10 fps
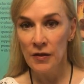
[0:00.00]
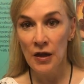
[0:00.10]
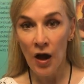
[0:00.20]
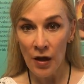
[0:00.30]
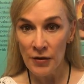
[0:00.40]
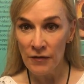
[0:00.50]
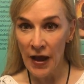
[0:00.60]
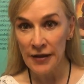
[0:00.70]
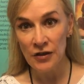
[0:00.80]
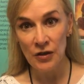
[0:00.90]
The other
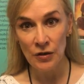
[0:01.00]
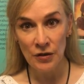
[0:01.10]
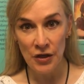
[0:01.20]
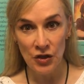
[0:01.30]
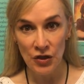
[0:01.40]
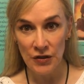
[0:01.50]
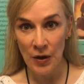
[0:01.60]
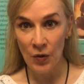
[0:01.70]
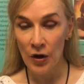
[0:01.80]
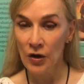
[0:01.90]
vascular lesions
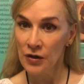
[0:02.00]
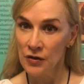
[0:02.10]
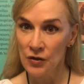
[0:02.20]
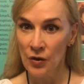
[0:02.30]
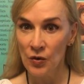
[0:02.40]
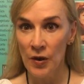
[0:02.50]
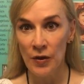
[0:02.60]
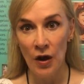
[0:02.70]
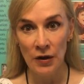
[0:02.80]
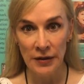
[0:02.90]
that we are concerned with
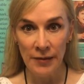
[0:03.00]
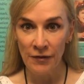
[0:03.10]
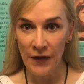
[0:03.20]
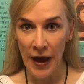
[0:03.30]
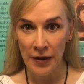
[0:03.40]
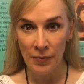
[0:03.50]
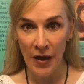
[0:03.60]
are lymphatic